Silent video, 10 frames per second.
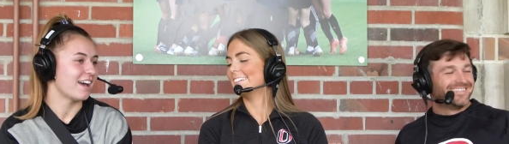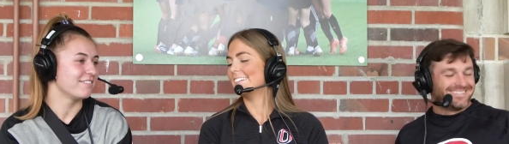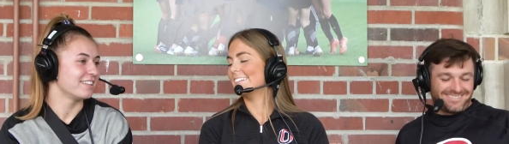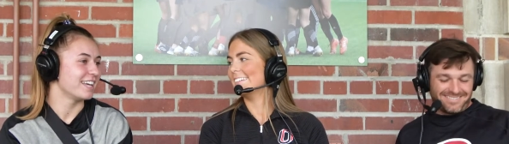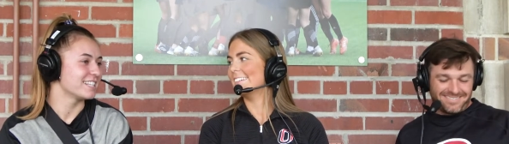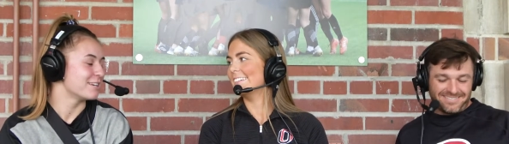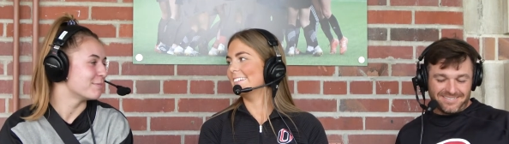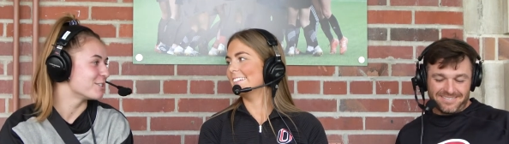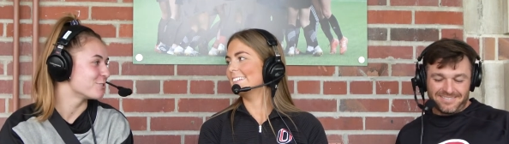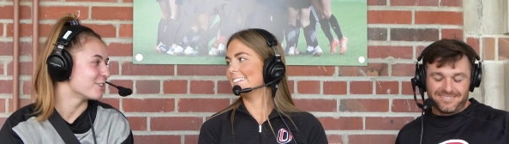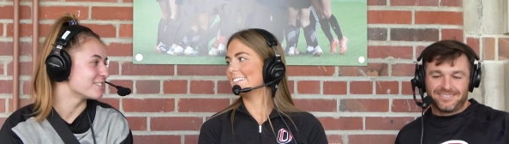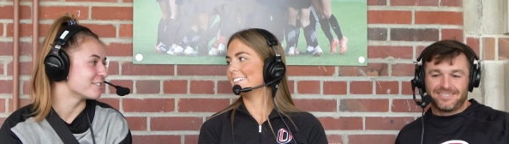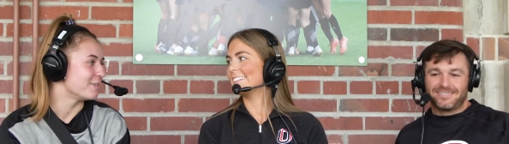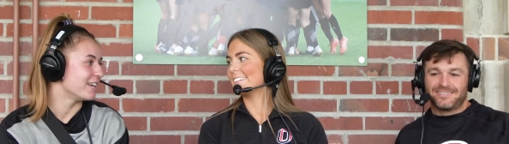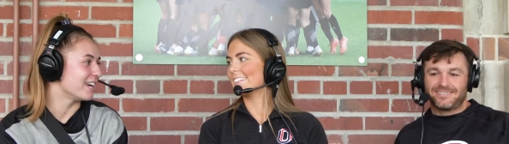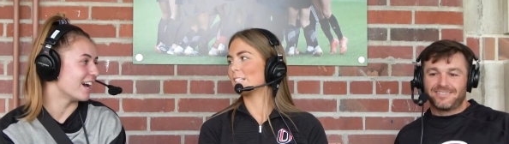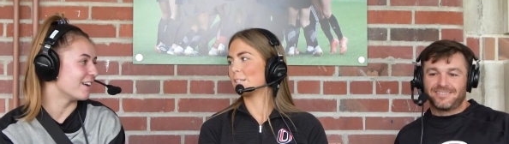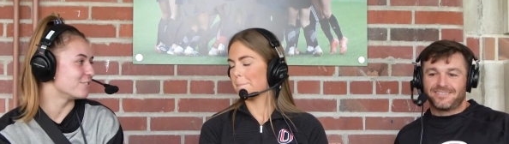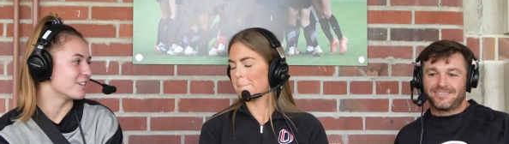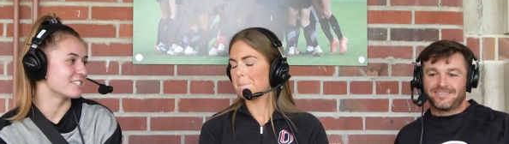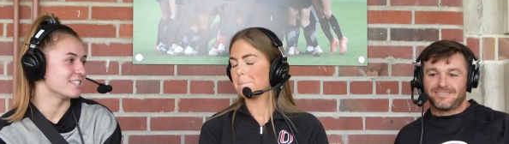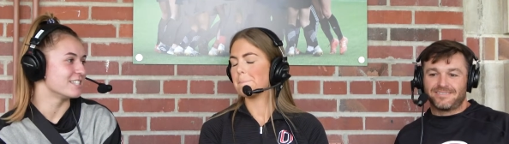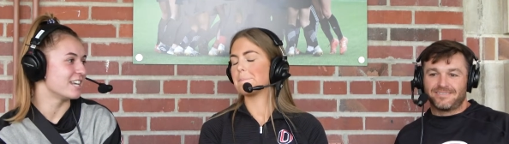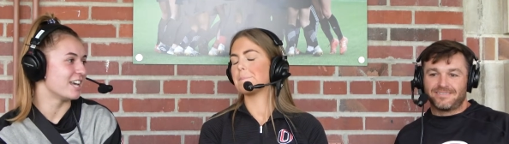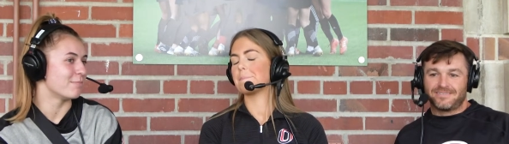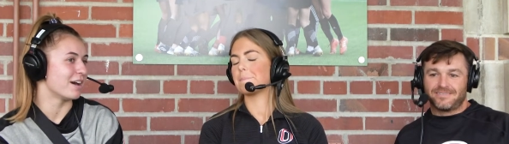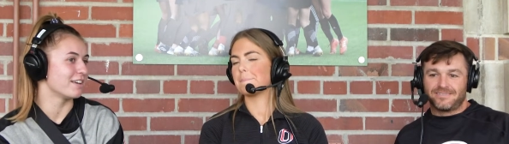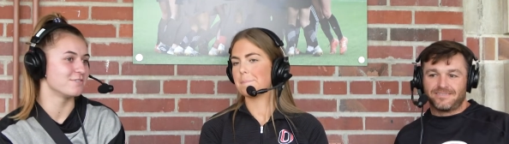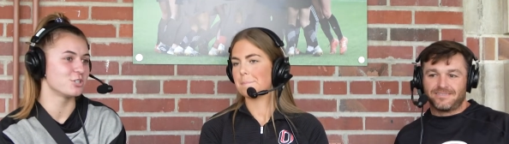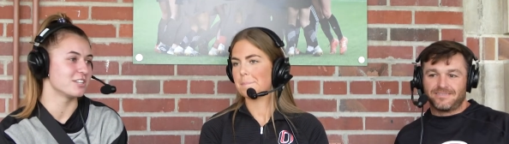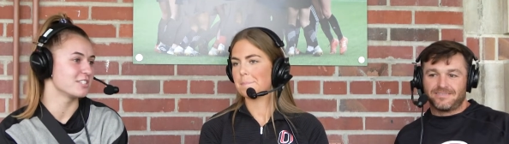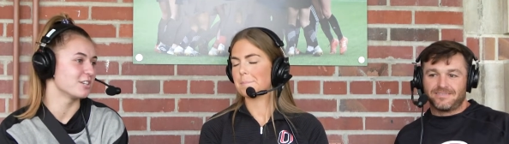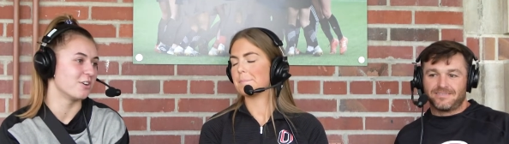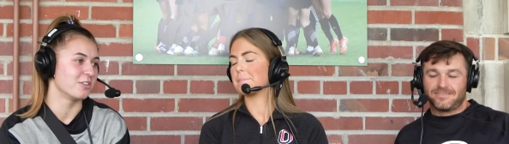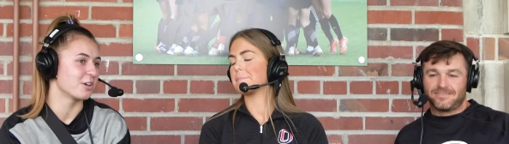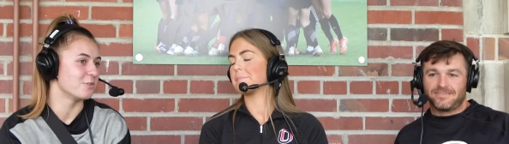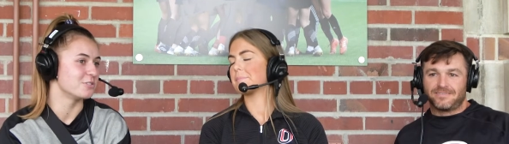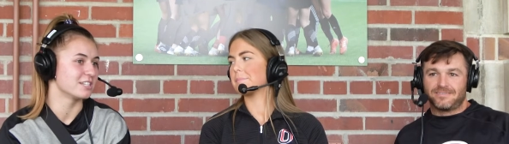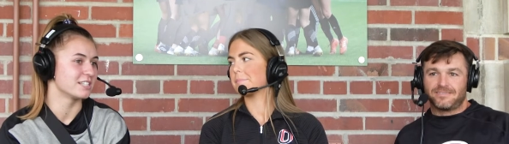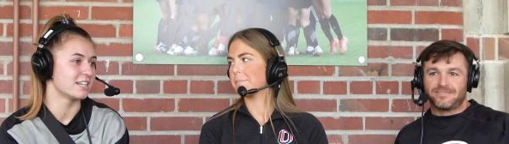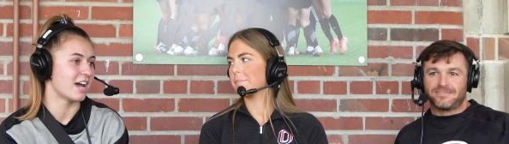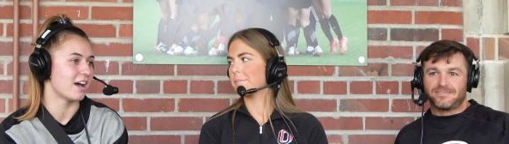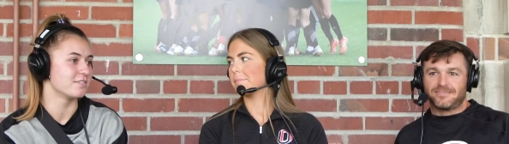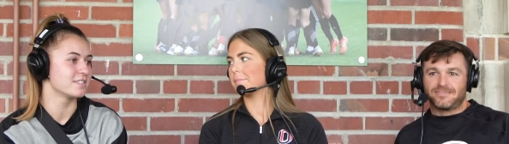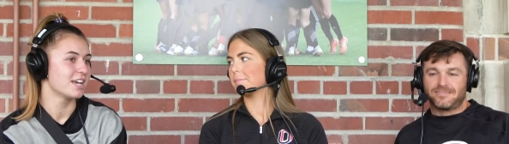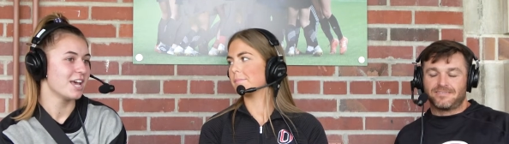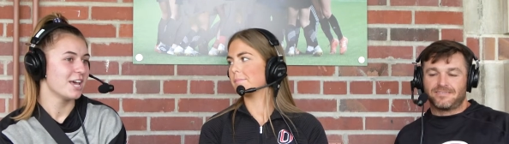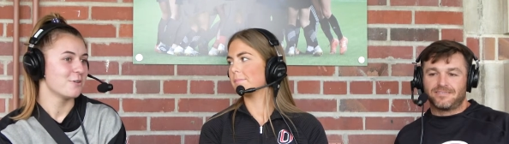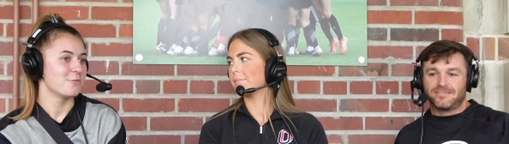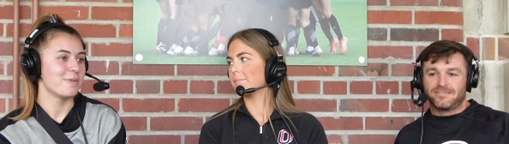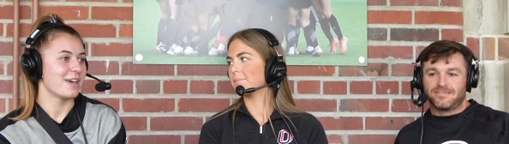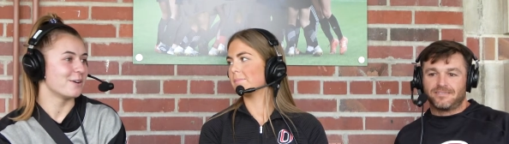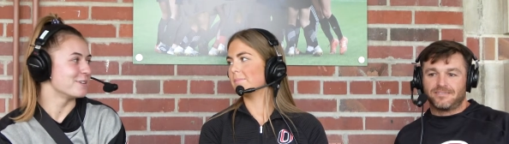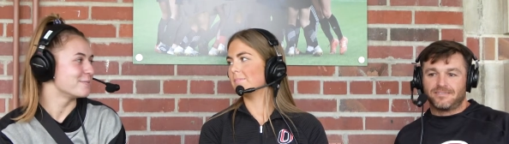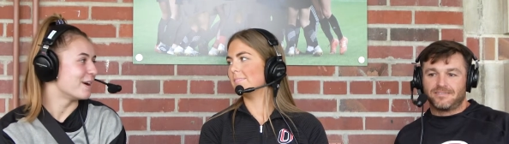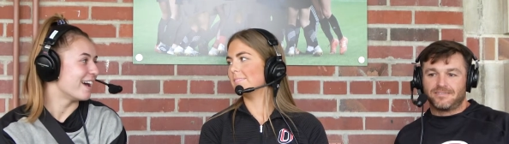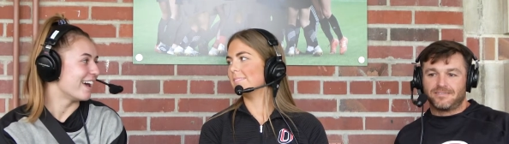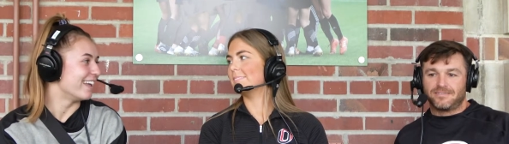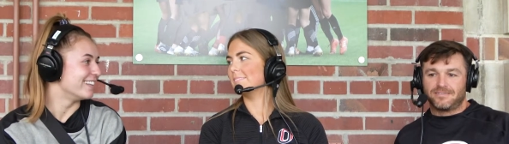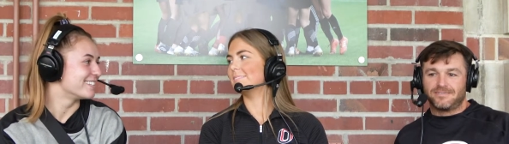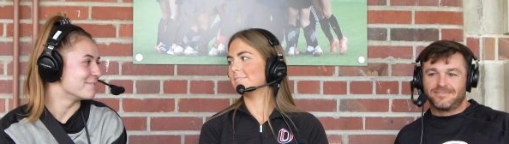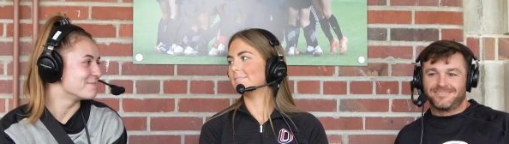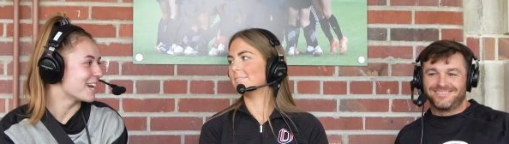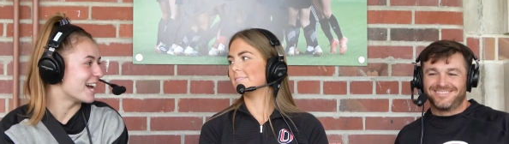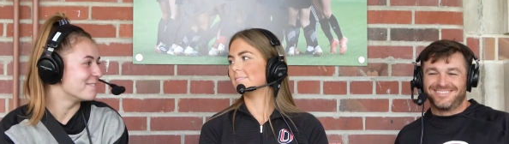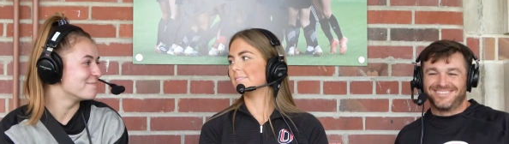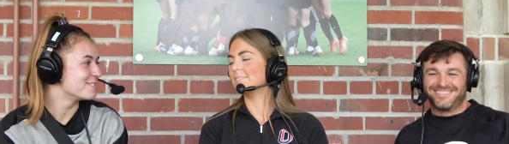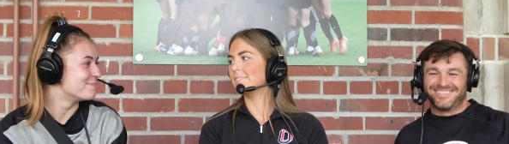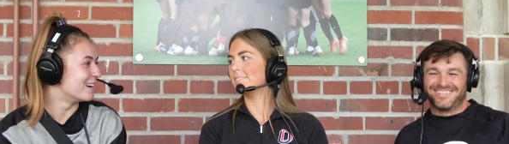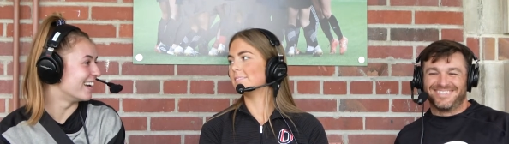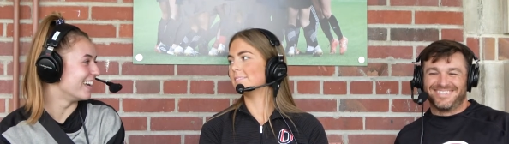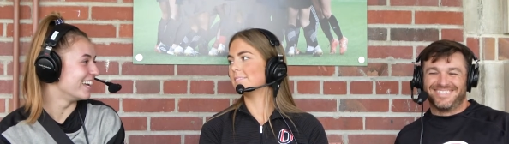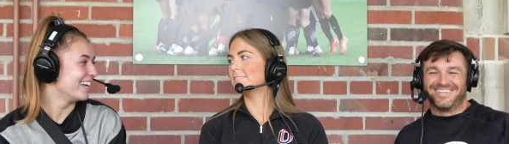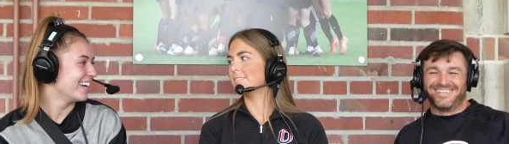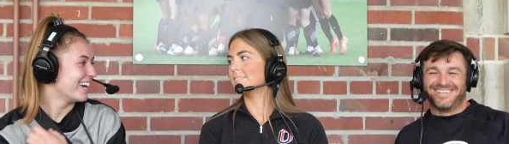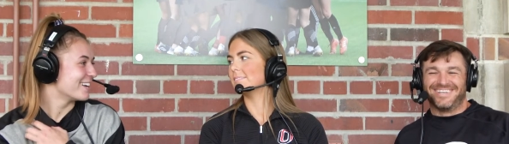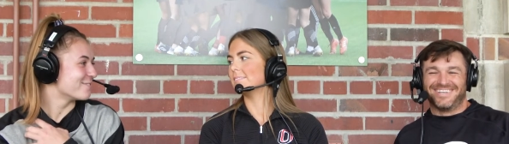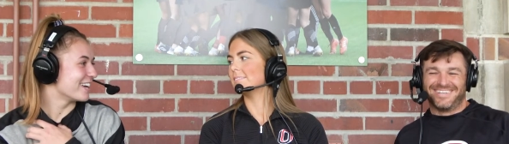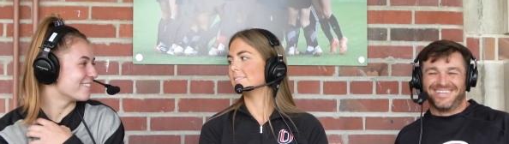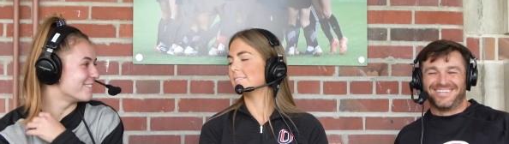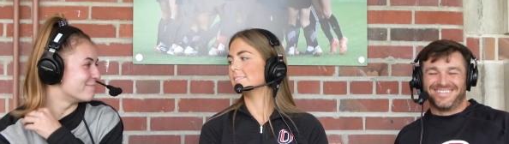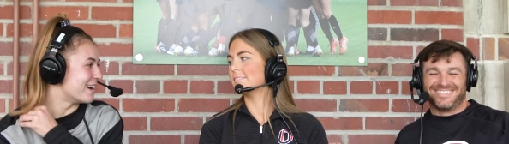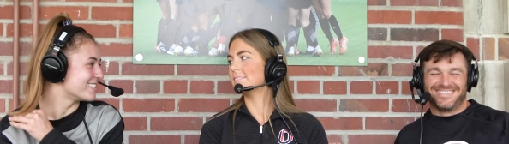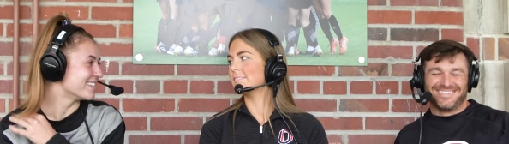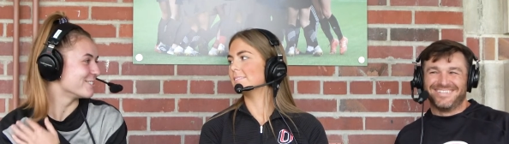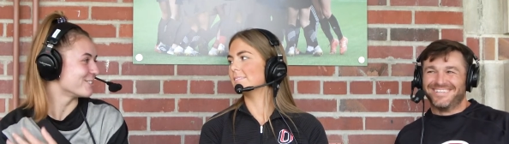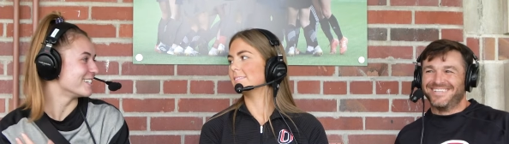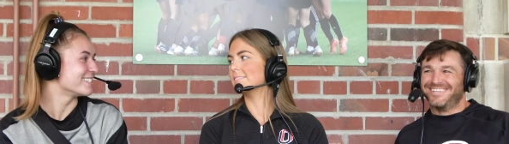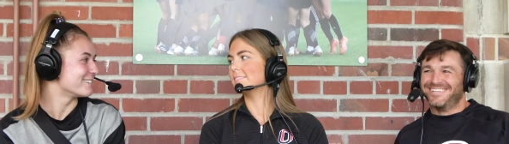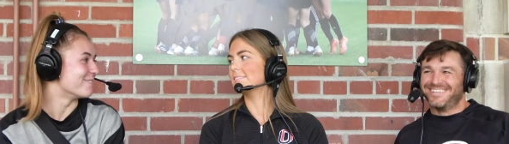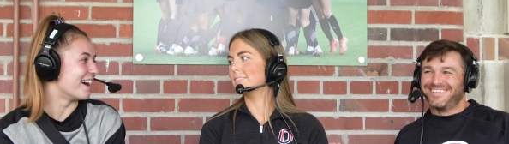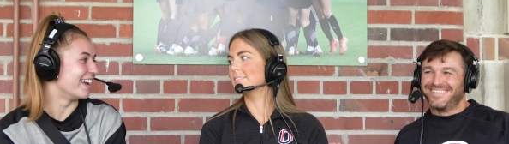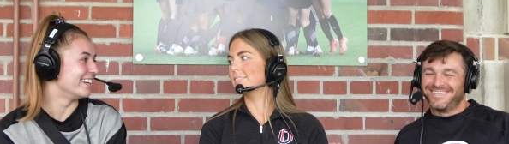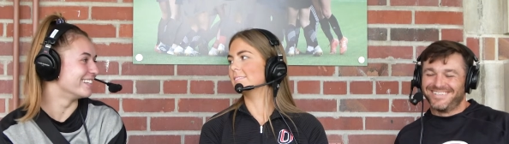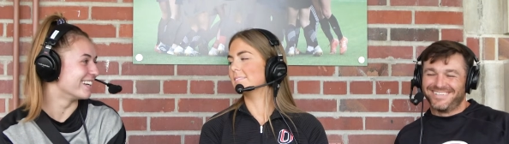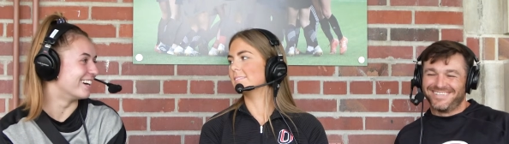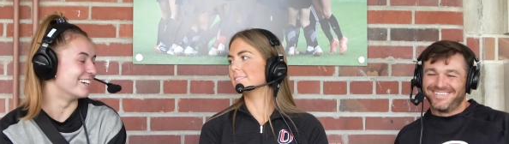Speaker 1: I feel like Tim has trust in me. I have trust in Tim. I have trust in all the coaching staffs. We may always butt heads sometimes, but we have the best interest in mind.